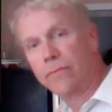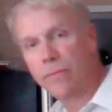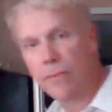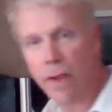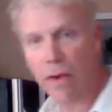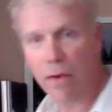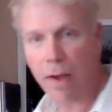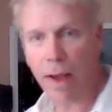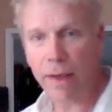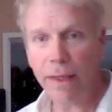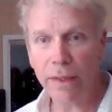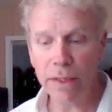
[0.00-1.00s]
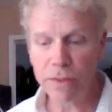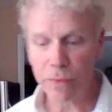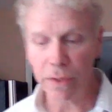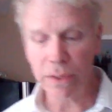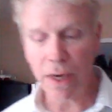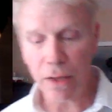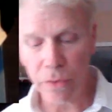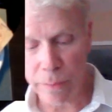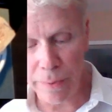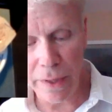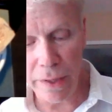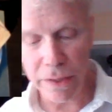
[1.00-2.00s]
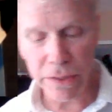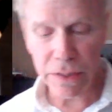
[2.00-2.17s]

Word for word: Now, I get these for a dollar a piece